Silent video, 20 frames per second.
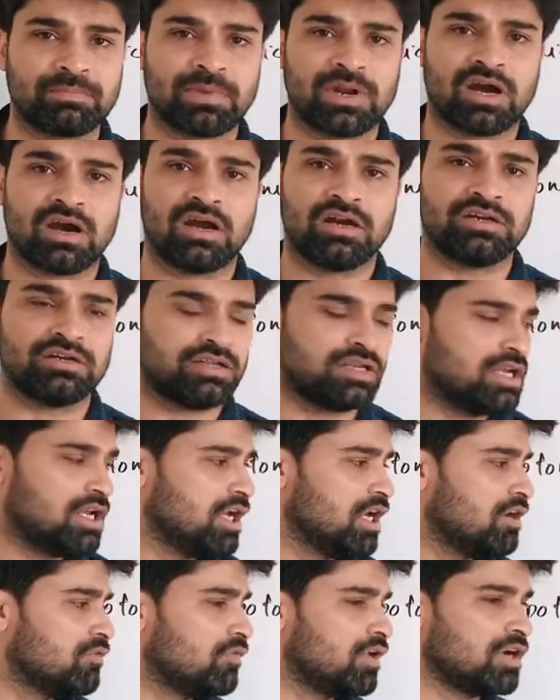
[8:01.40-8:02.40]
plant,
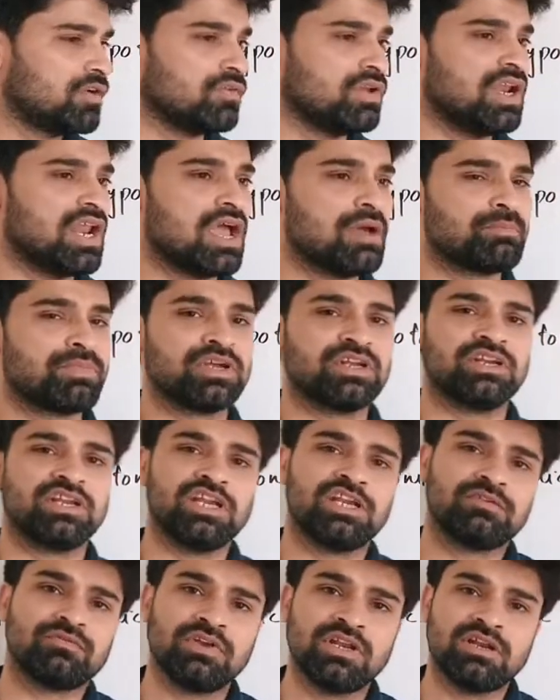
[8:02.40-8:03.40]
what will happen?
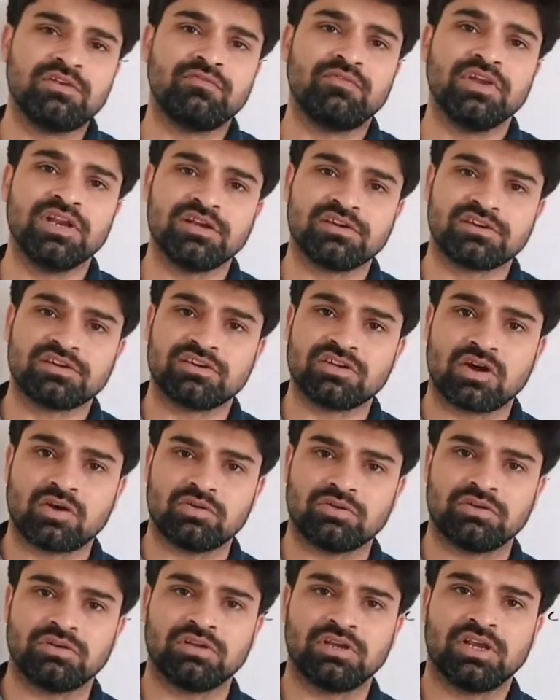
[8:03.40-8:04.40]
It will wilt
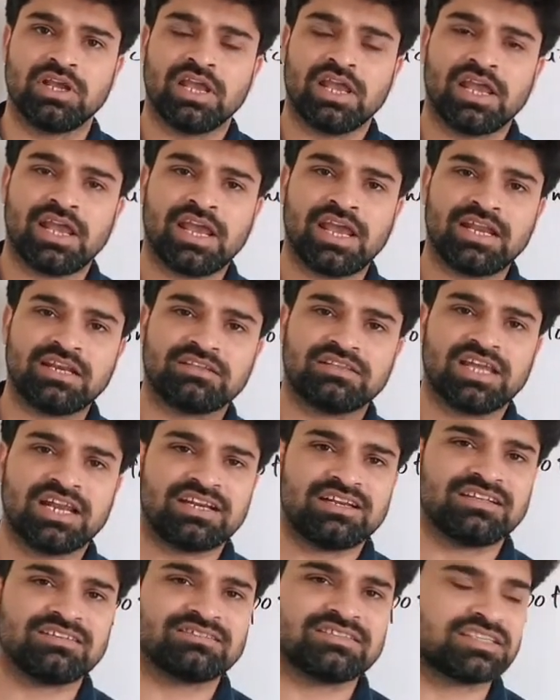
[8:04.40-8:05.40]
down, and
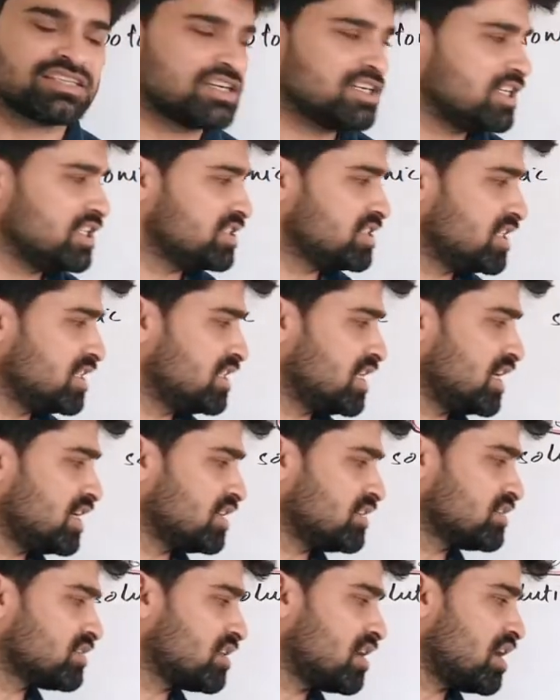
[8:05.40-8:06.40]
that is a condition
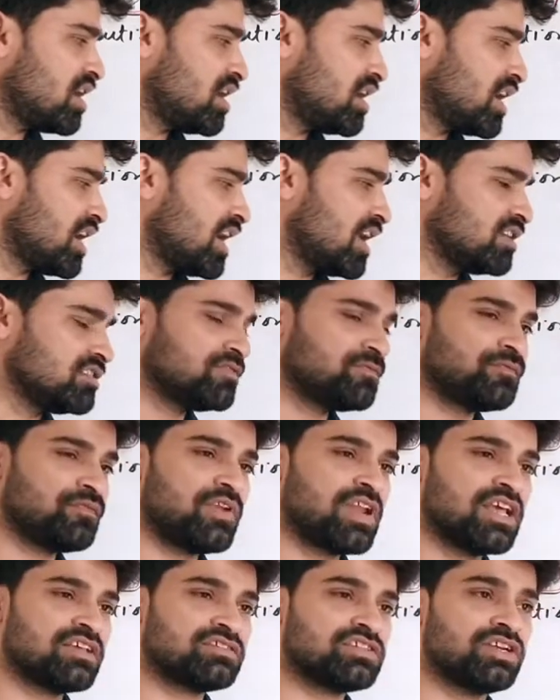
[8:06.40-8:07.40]
that is called as
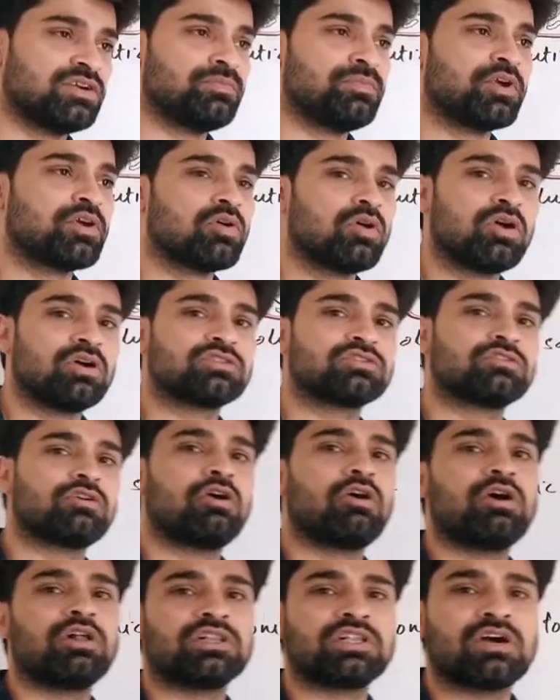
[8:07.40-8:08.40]
flaccid, because
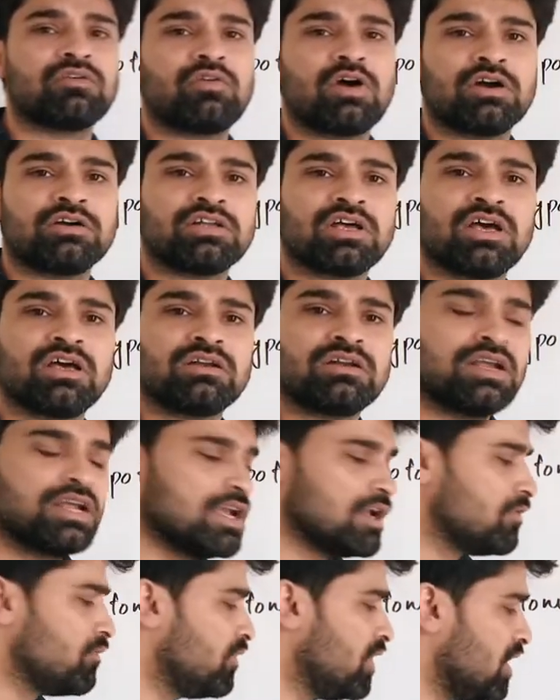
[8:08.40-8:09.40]
all the water
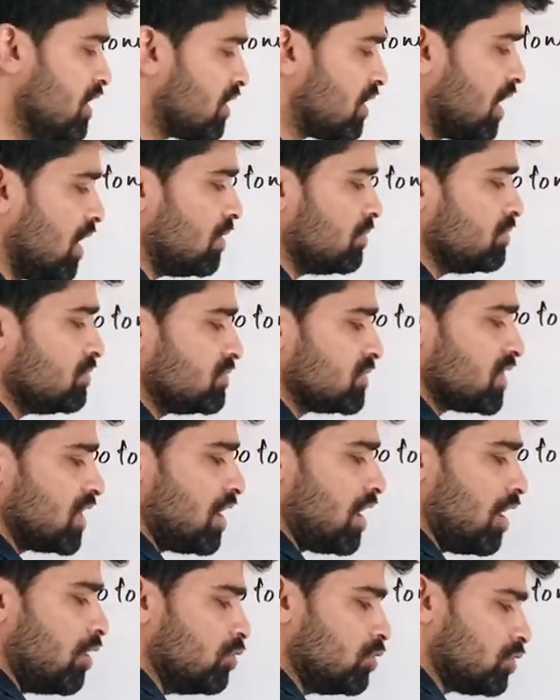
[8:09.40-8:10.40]
will come
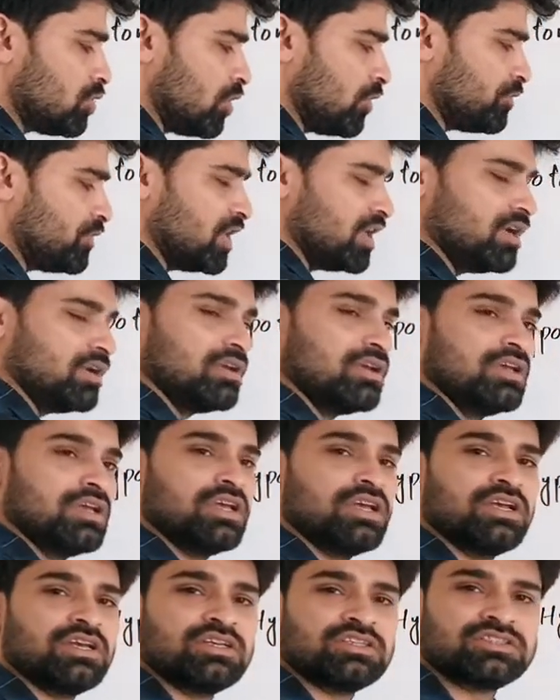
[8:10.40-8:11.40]
out of the
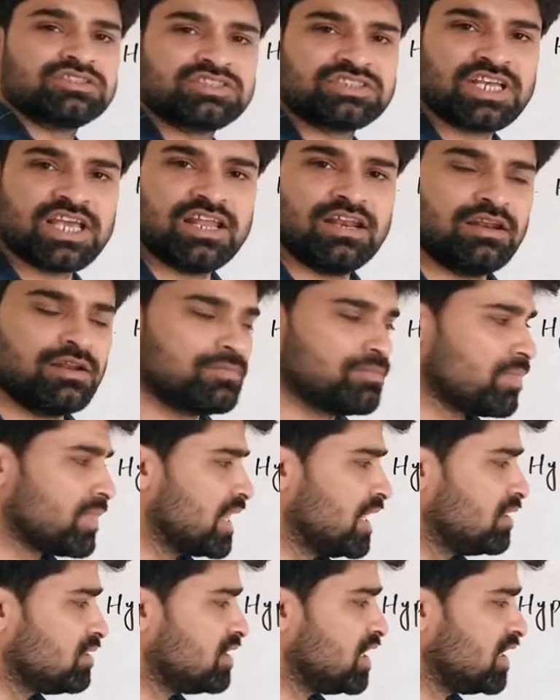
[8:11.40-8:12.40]
cell.
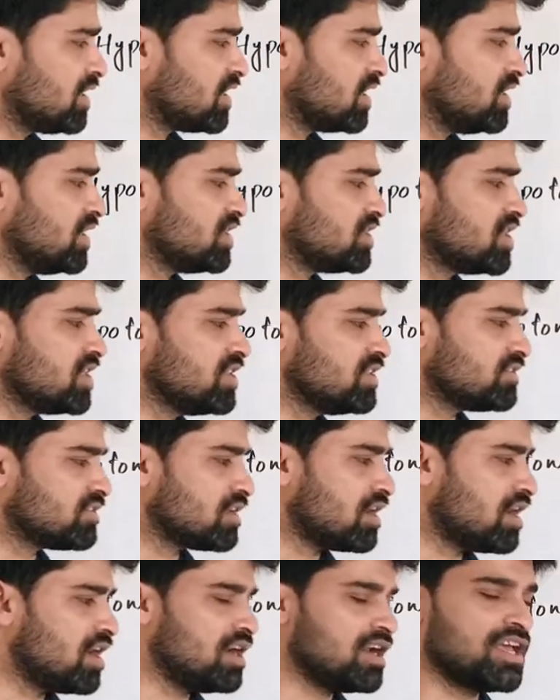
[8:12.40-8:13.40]
That condition is
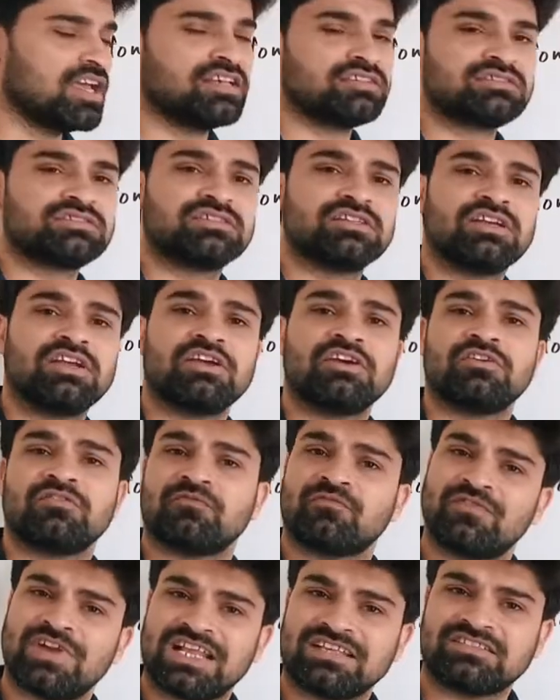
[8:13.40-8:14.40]
called as
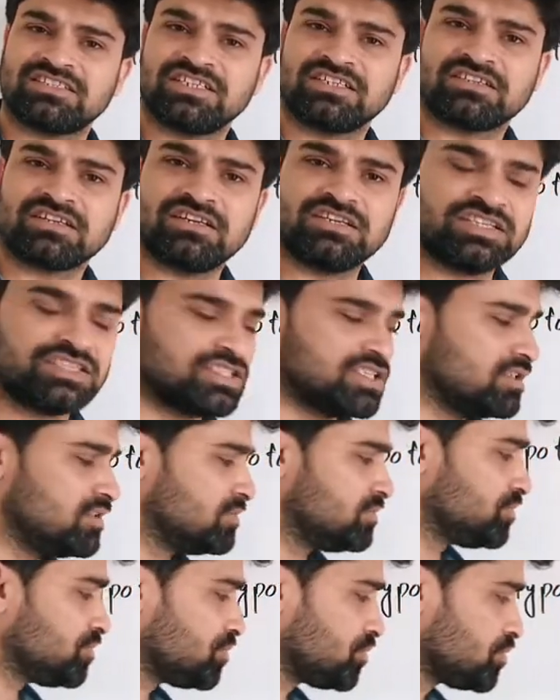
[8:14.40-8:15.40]
flaccid condition.